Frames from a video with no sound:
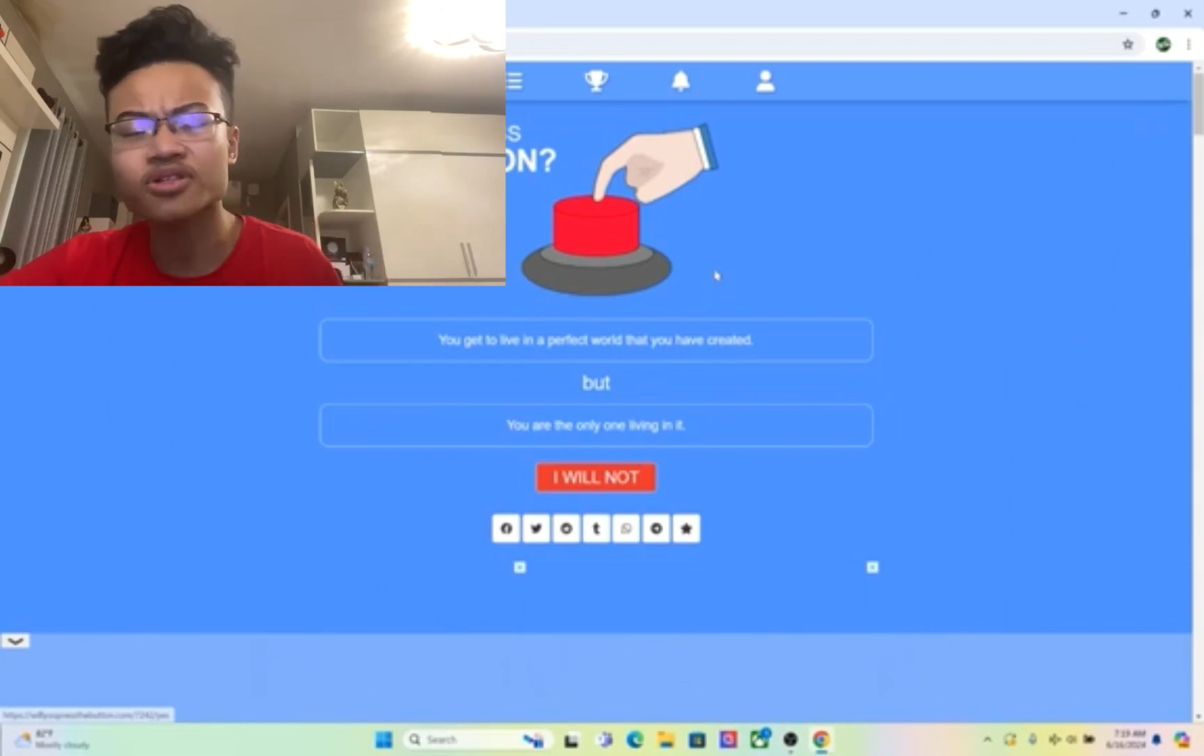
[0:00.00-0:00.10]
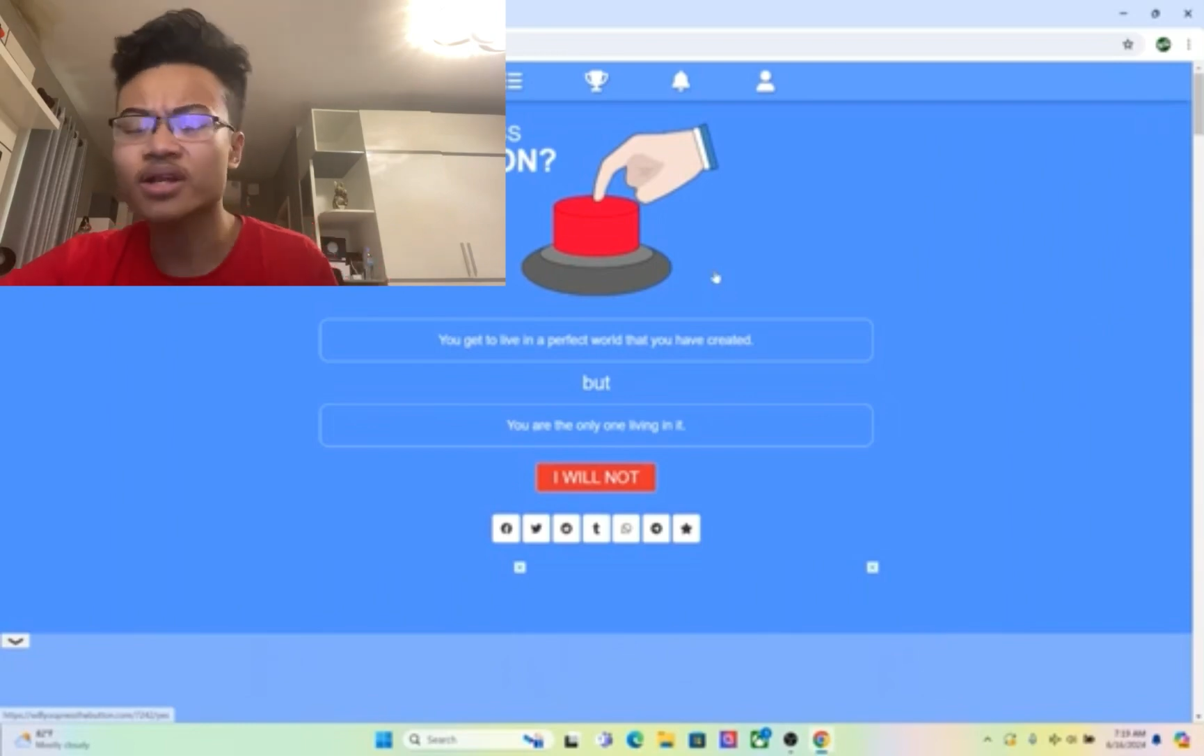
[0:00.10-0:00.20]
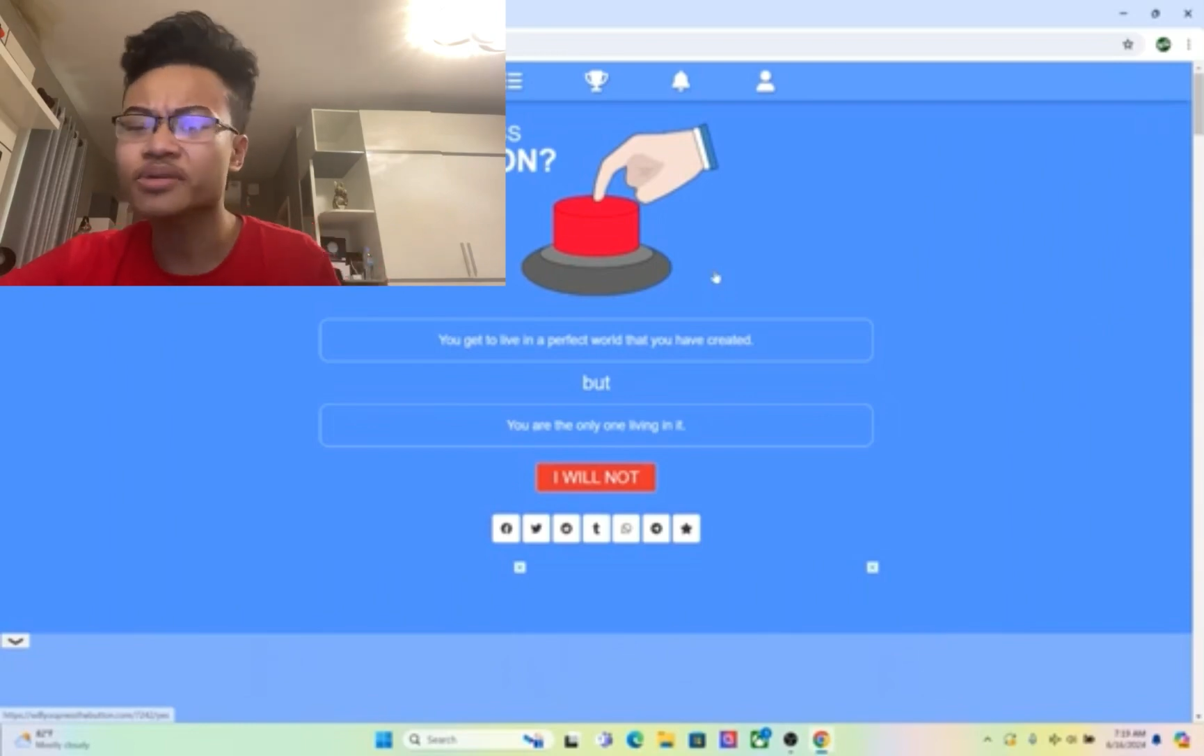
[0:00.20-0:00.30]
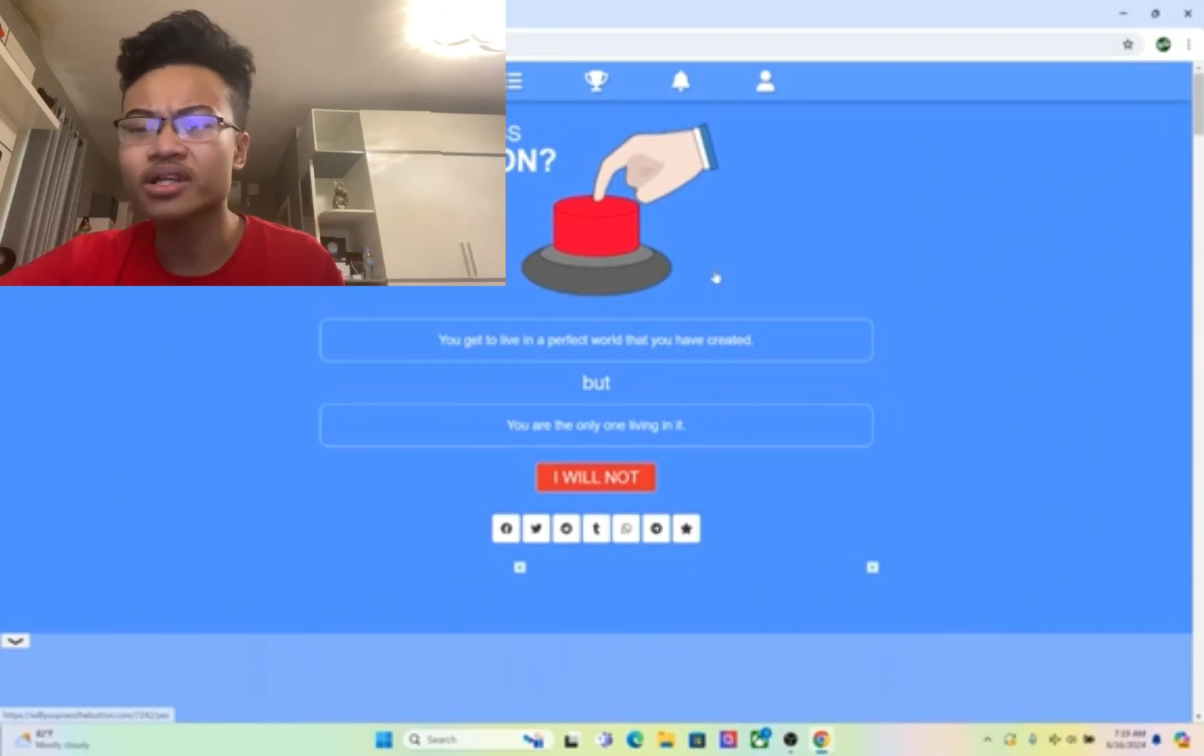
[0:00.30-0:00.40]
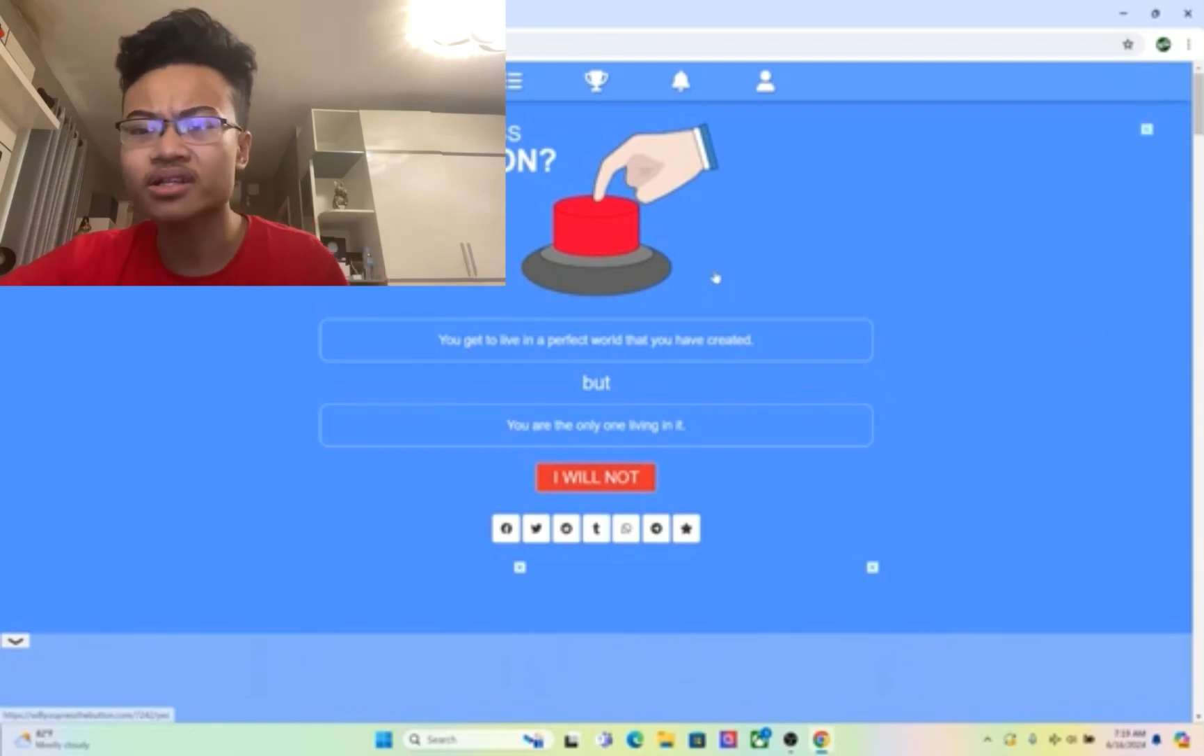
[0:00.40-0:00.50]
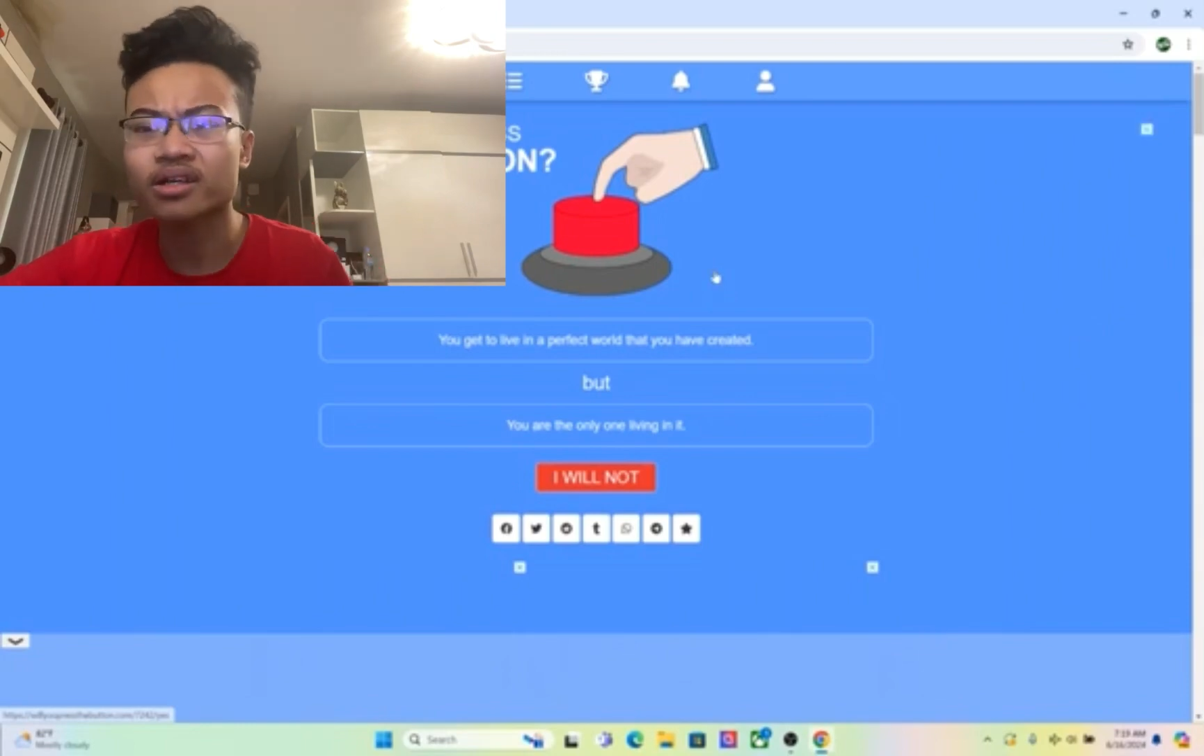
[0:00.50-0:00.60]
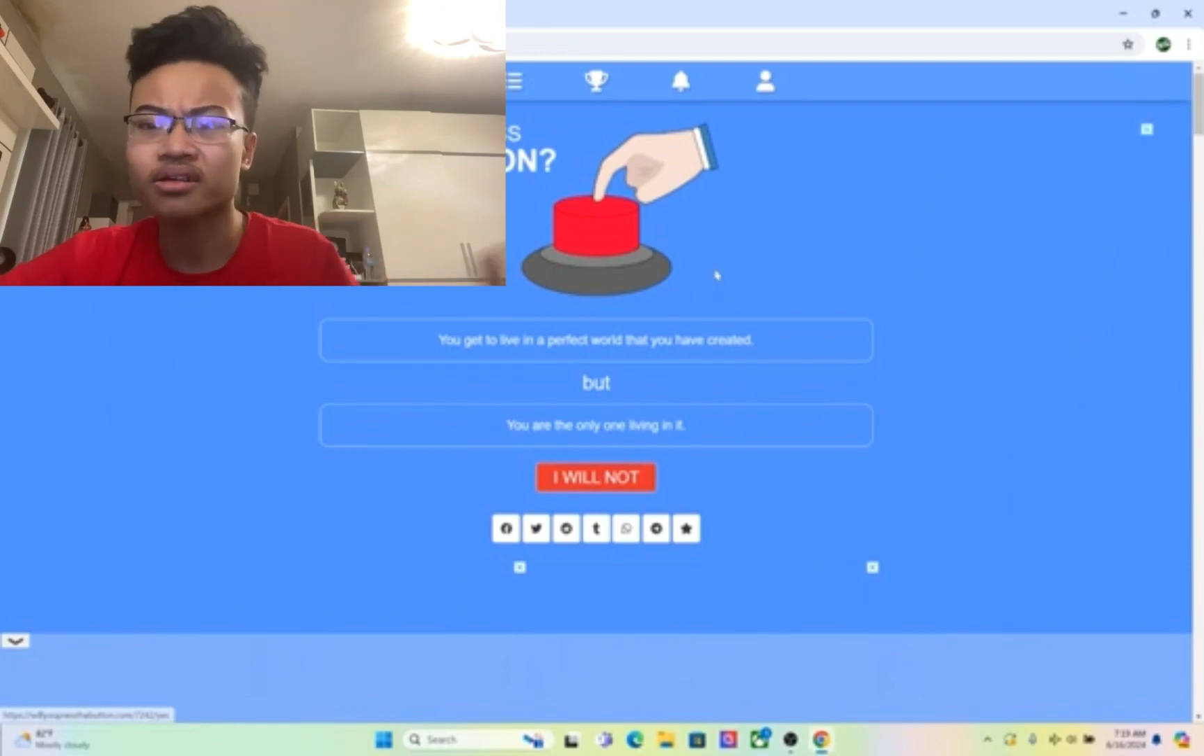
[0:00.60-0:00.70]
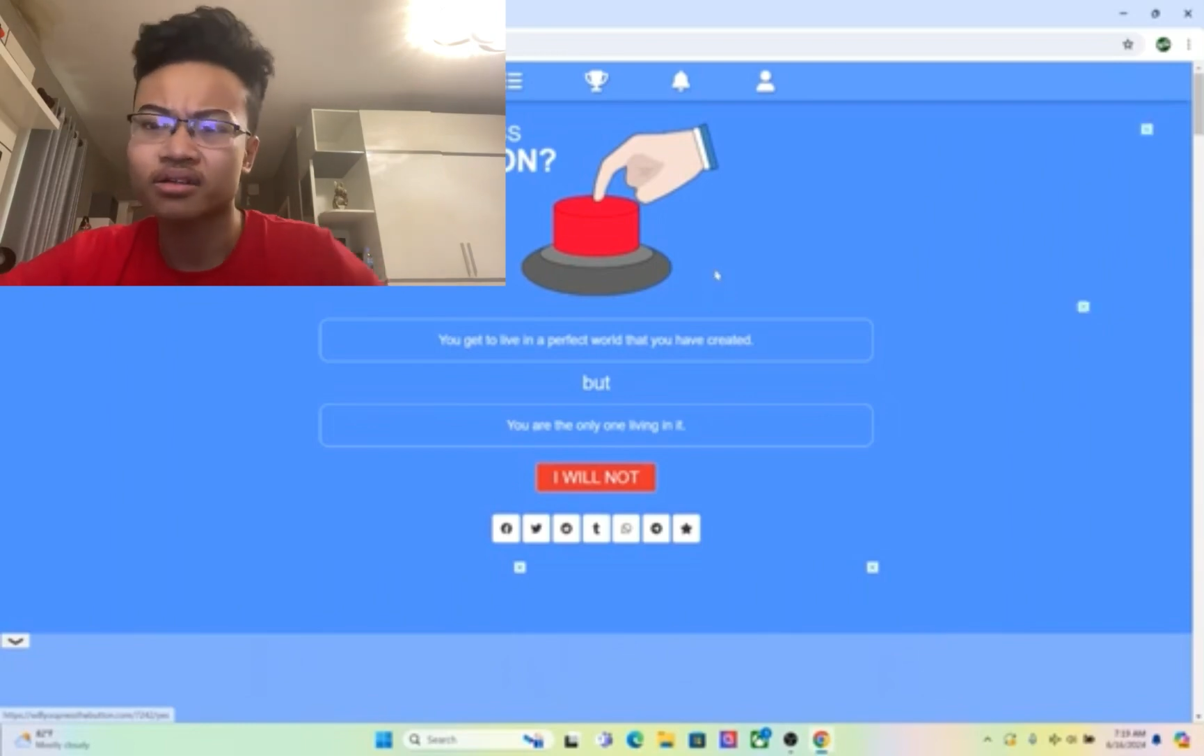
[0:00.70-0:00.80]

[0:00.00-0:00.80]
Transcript: Correct. Yeah.